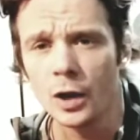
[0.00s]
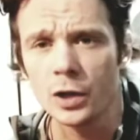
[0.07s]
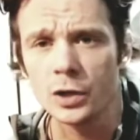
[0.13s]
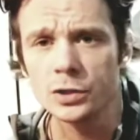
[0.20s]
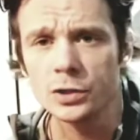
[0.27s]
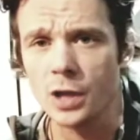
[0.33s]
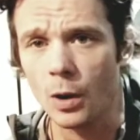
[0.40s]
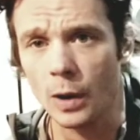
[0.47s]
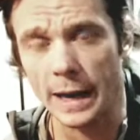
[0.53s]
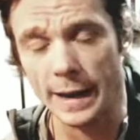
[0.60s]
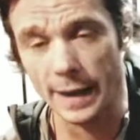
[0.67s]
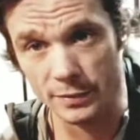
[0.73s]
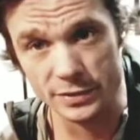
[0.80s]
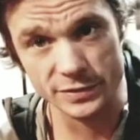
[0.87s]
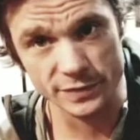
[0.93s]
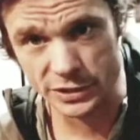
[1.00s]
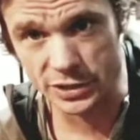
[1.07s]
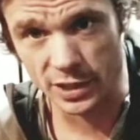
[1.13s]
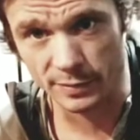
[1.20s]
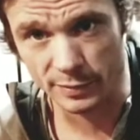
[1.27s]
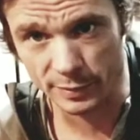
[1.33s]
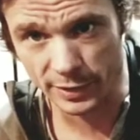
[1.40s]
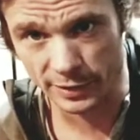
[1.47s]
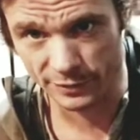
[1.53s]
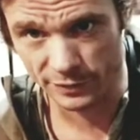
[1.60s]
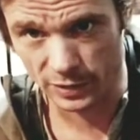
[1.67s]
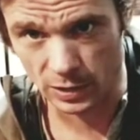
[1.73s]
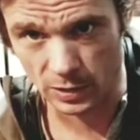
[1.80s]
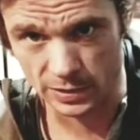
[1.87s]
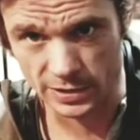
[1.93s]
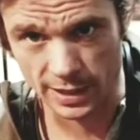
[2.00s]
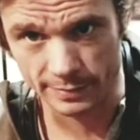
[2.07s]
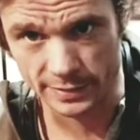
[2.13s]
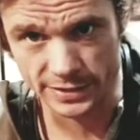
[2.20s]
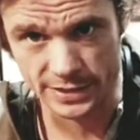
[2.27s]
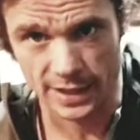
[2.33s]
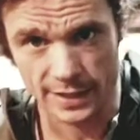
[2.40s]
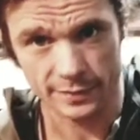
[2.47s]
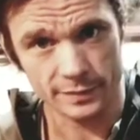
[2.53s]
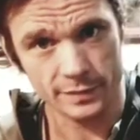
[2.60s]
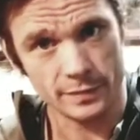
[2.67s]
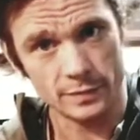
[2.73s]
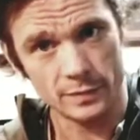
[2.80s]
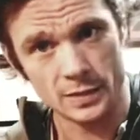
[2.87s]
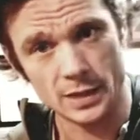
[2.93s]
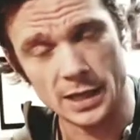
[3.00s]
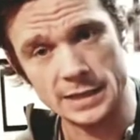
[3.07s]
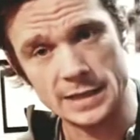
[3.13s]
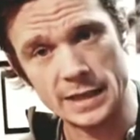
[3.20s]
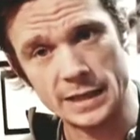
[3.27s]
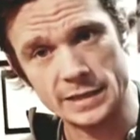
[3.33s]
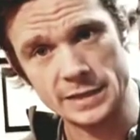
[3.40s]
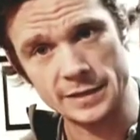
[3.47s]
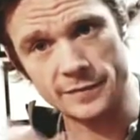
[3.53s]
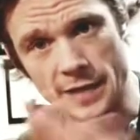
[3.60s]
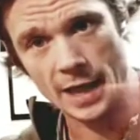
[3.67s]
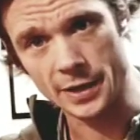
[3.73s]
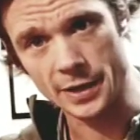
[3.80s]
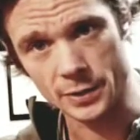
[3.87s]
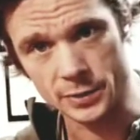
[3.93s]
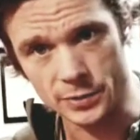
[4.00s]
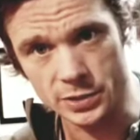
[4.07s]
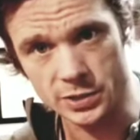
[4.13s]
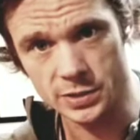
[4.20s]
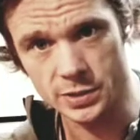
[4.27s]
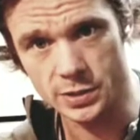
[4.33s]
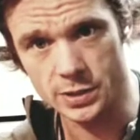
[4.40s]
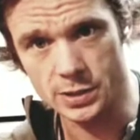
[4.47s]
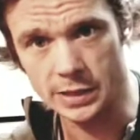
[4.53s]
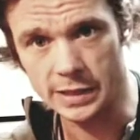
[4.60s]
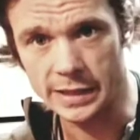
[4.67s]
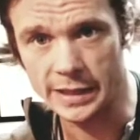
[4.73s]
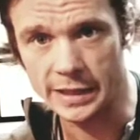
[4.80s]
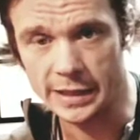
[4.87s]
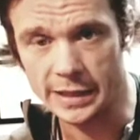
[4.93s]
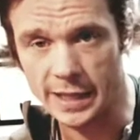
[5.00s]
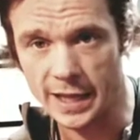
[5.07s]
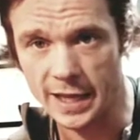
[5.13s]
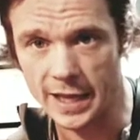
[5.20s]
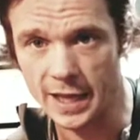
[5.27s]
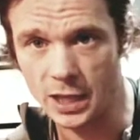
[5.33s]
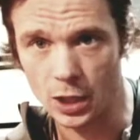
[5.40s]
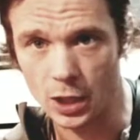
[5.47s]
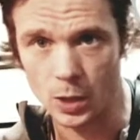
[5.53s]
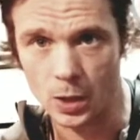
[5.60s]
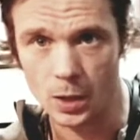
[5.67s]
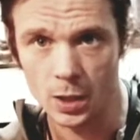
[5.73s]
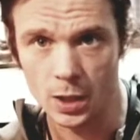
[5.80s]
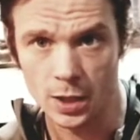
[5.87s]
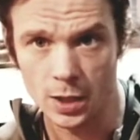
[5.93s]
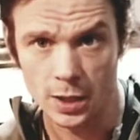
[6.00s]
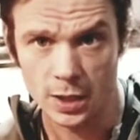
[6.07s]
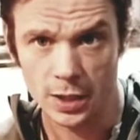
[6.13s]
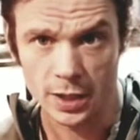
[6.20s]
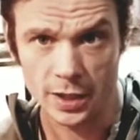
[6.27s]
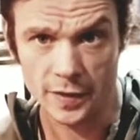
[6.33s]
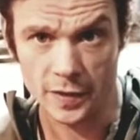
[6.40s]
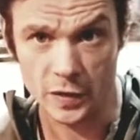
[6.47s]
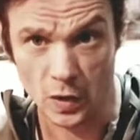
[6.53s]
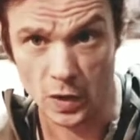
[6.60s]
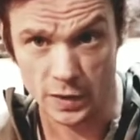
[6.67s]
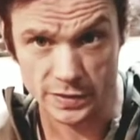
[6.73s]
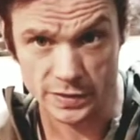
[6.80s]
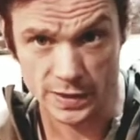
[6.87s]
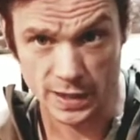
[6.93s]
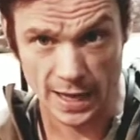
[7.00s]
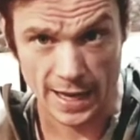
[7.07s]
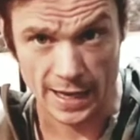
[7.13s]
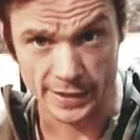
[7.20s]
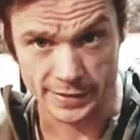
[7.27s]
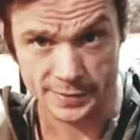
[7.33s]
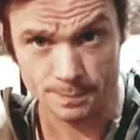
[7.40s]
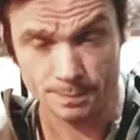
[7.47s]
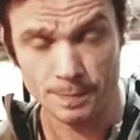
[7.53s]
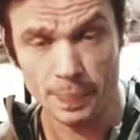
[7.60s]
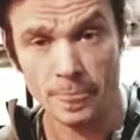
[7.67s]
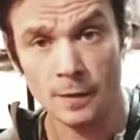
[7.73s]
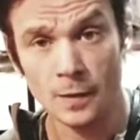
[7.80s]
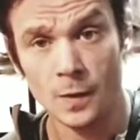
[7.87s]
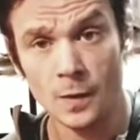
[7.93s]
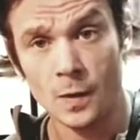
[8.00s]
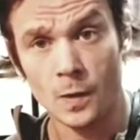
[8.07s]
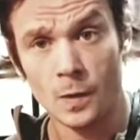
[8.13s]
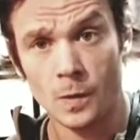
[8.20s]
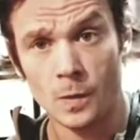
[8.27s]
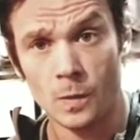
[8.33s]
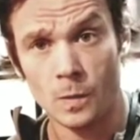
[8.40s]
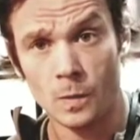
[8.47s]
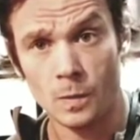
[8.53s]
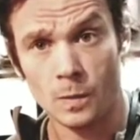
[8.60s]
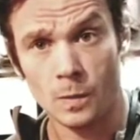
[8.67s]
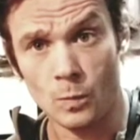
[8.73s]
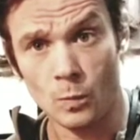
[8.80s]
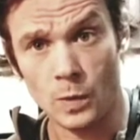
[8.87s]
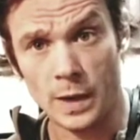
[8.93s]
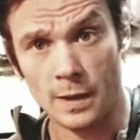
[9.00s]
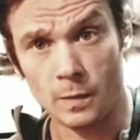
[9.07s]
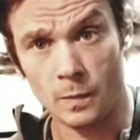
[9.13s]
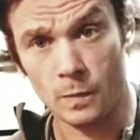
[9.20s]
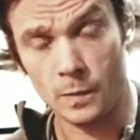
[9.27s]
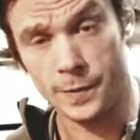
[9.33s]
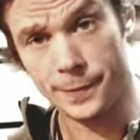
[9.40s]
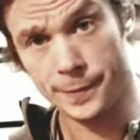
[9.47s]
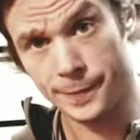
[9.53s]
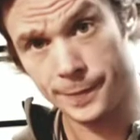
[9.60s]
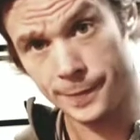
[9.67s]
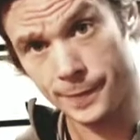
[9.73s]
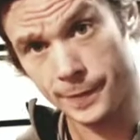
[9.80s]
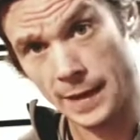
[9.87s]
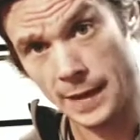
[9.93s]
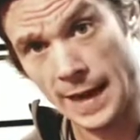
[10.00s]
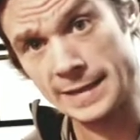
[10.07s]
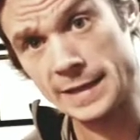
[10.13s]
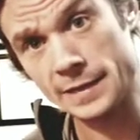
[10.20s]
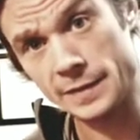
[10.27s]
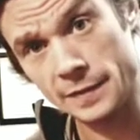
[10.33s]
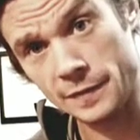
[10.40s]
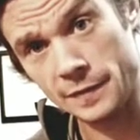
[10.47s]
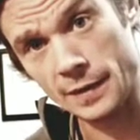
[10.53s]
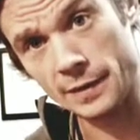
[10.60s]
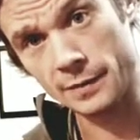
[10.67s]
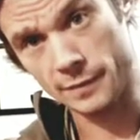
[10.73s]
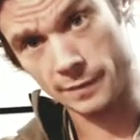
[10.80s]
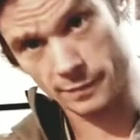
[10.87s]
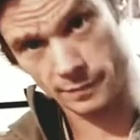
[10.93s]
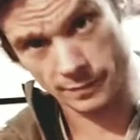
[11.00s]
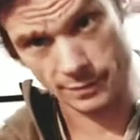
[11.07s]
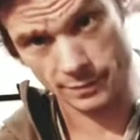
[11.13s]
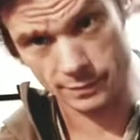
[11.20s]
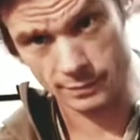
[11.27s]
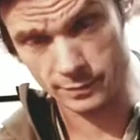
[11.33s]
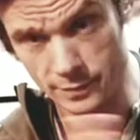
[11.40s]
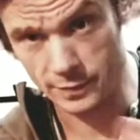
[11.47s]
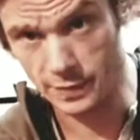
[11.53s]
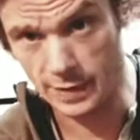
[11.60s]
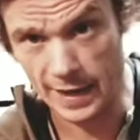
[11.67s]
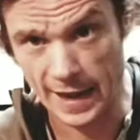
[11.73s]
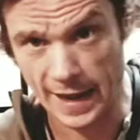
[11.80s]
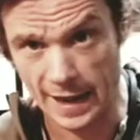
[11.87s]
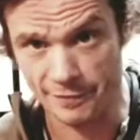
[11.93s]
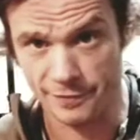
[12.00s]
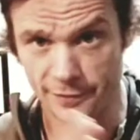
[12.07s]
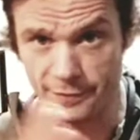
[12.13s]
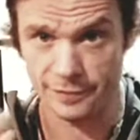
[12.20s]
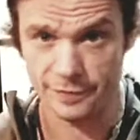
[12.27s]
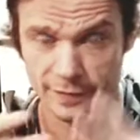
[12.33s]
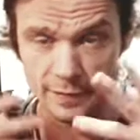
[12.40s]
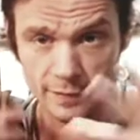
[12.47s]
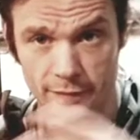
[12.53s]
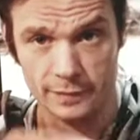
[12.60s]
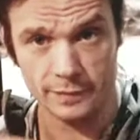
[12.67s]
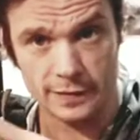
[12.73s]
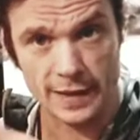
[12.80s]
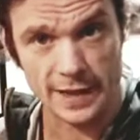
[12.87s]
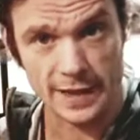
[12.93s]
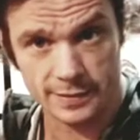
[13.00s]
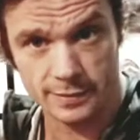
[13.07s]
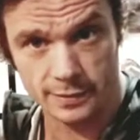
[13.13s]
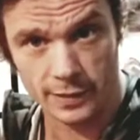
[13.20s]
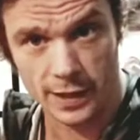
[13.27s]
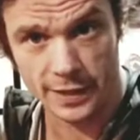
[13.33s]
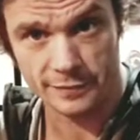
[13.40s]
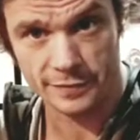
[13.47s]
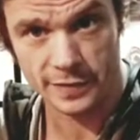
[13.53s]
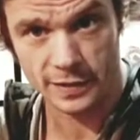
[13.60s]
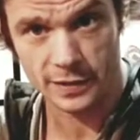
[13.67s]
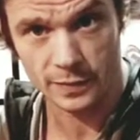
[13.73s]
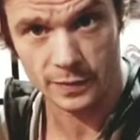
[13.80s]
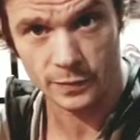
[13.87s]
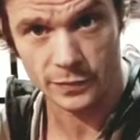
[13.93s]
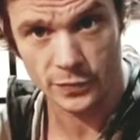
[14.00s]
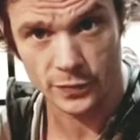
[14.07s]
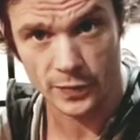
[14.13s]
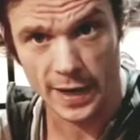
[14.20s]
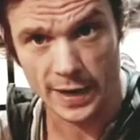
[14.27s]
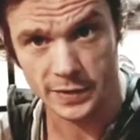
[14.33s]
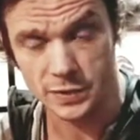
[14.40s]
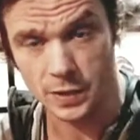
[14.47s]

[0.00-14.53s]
So I was very stubborn about it for a long time because I thought that it devalues the handler in the dog's eyes. Well, I think that half of that line of thinking was correct.